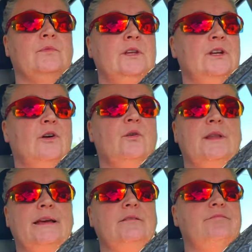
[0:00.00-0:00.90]
You know,
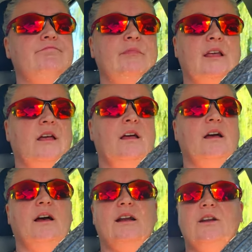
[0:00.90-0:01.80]
like,
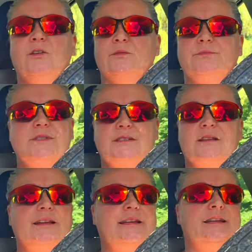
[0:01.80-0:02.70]
I don't know,
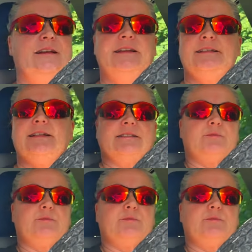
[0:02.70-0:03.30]
I need ideas.